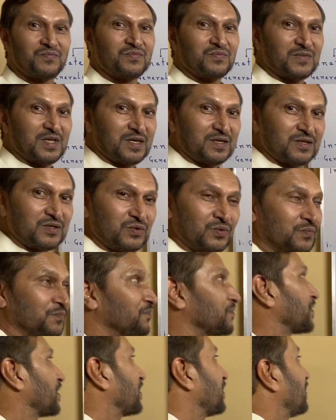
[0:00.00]
Thank you.
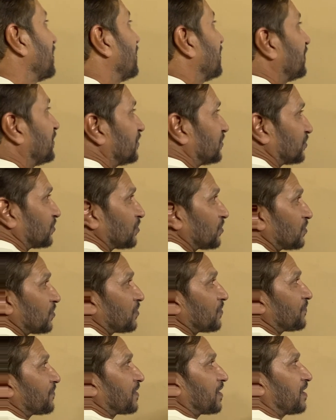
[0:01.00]

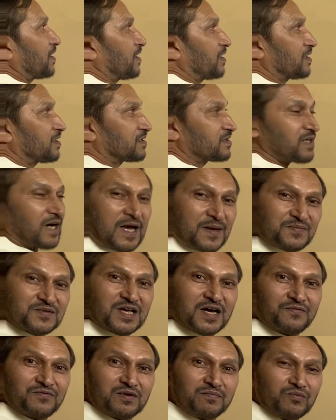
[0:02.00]
So types
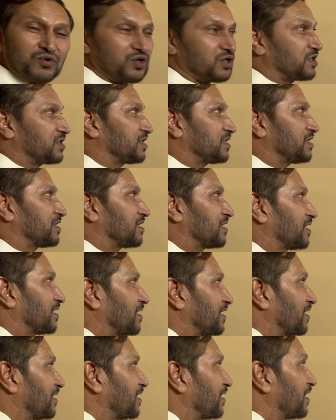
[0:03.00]
of immunity.
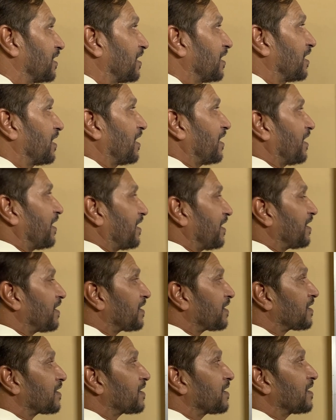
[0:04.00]

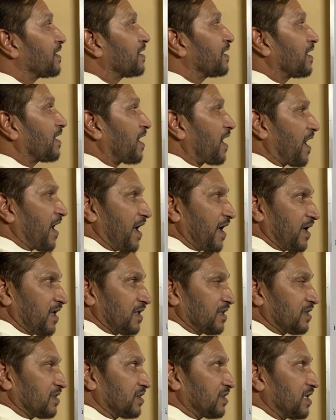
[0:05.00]
Here
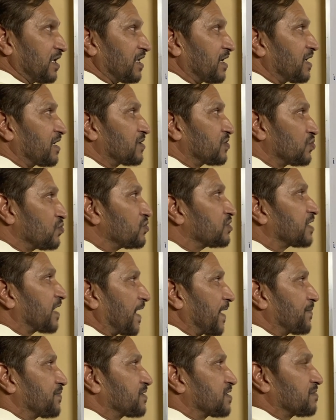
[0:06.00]
there are
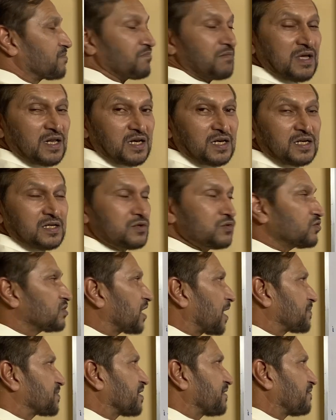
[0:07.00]
mainly two
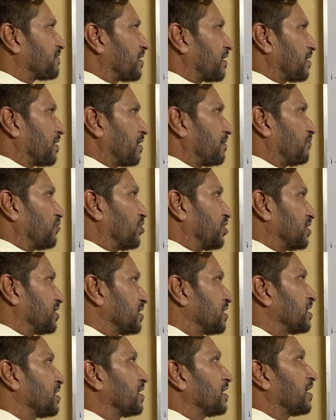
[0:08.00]
types of
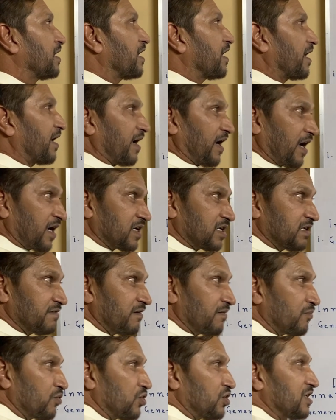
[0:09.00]
immunity: active
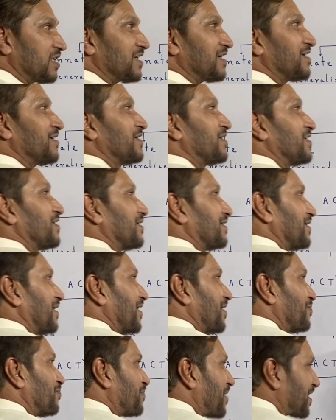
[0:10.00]
immunity
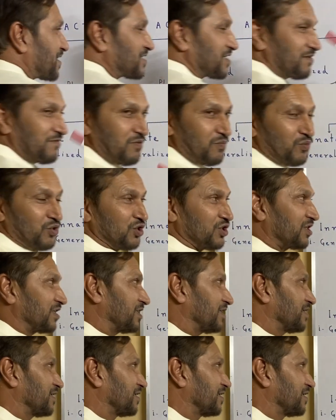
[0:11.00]
and passive immunity.